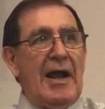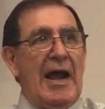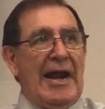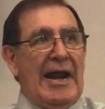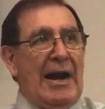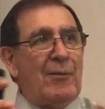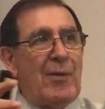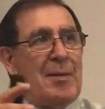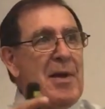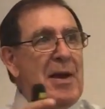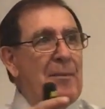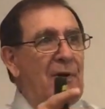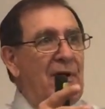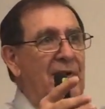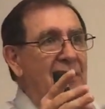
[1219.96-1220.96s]
And I
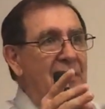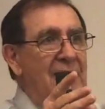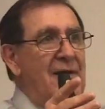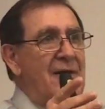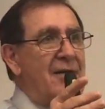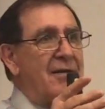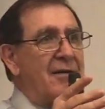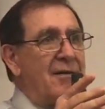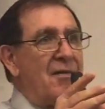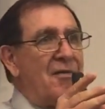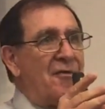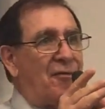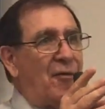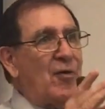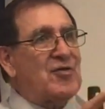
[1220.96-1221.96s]
remember
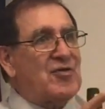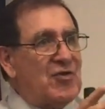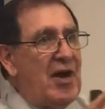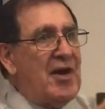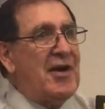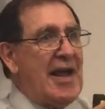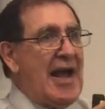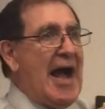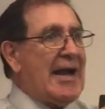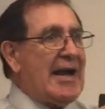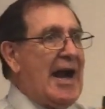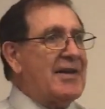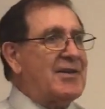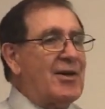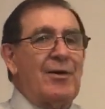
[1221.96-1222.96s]
the first Sunday I
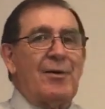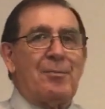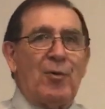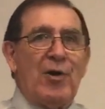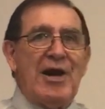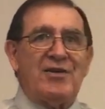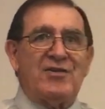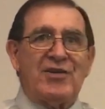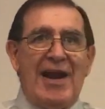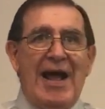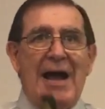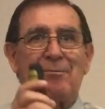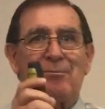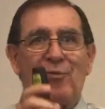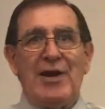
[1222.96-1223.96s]
got there to preach, and
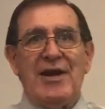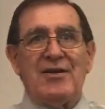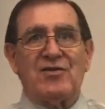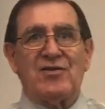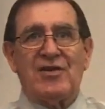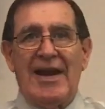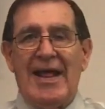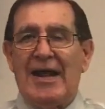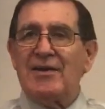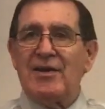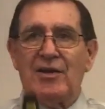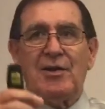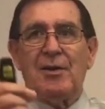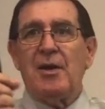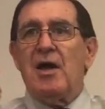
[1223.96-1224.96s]
I preached and I
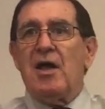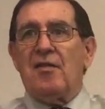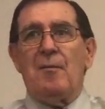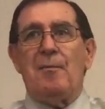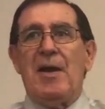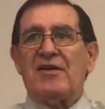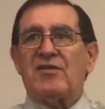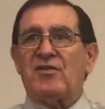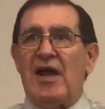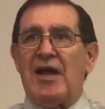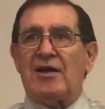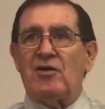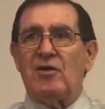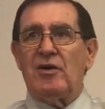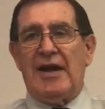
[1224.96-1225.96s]
did the, the best I
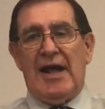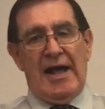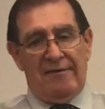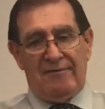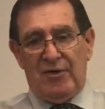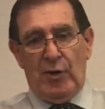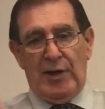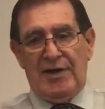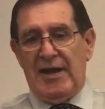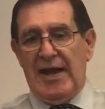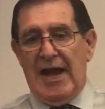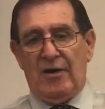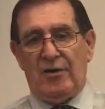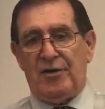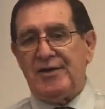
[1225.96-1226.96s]
could. I have no idea
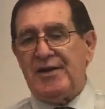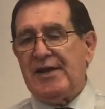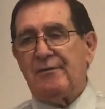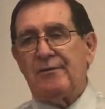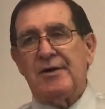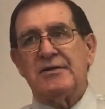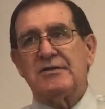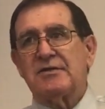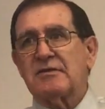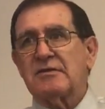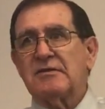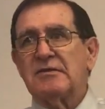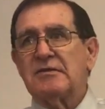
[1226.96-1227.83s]
how good that was.